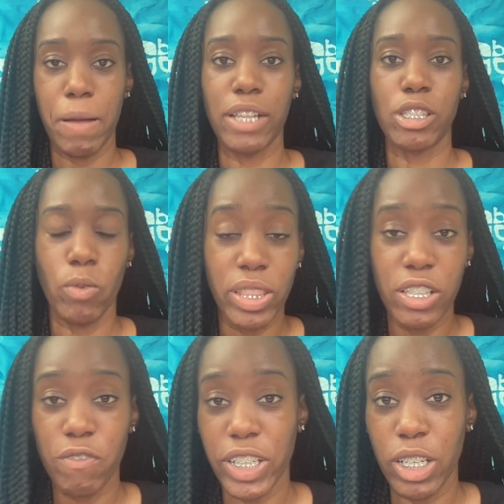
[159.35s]
And so in
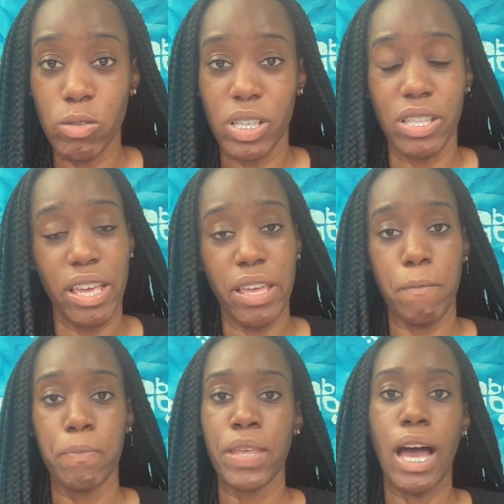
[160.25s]
this video
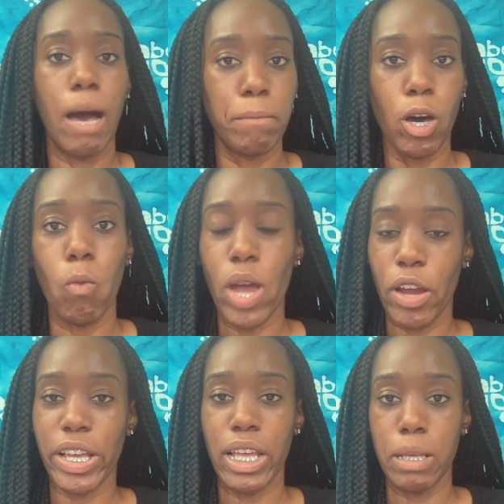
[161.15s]
today, I'm not
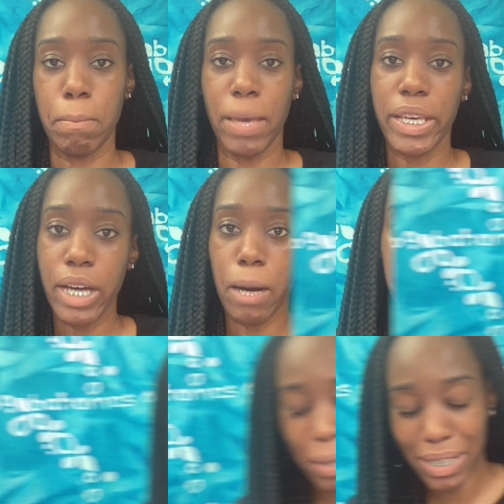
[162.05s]
wearing any
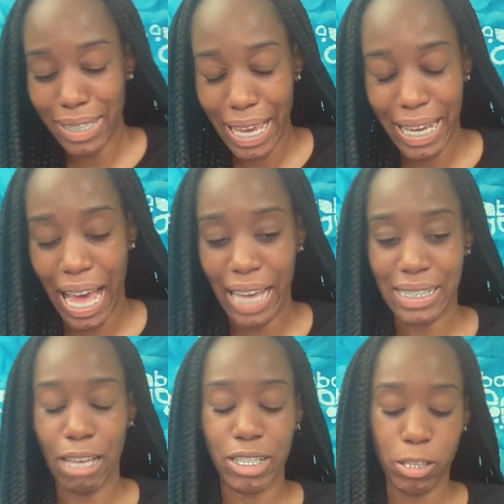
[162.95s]
makeup, but yeah, guys,
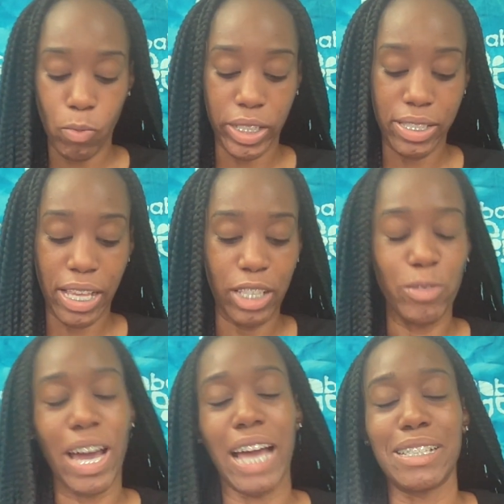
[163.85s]
I just want to tell
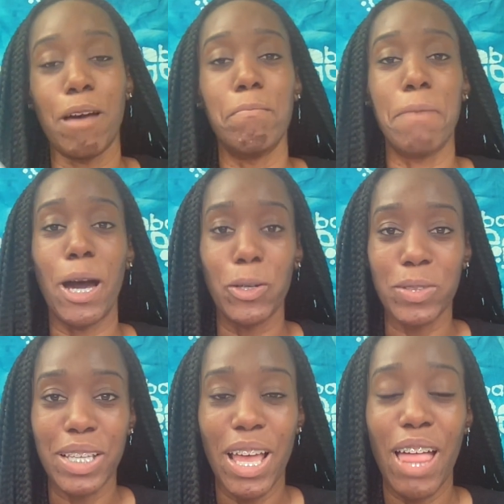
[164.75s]
you guys
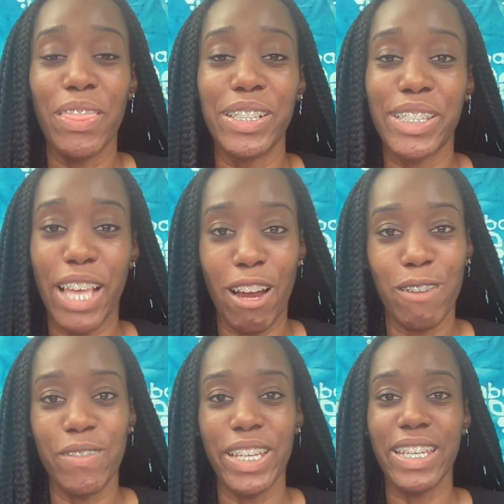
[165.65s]
about the
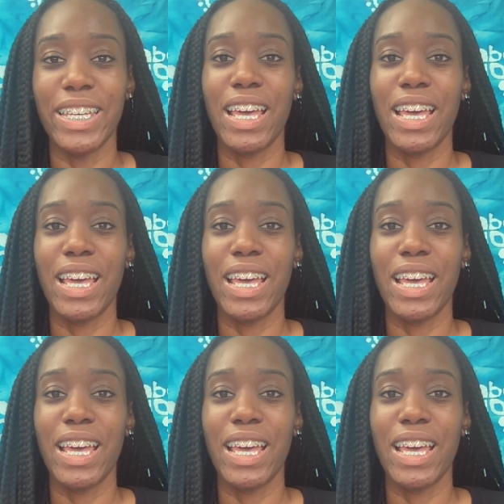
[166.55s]
Cerave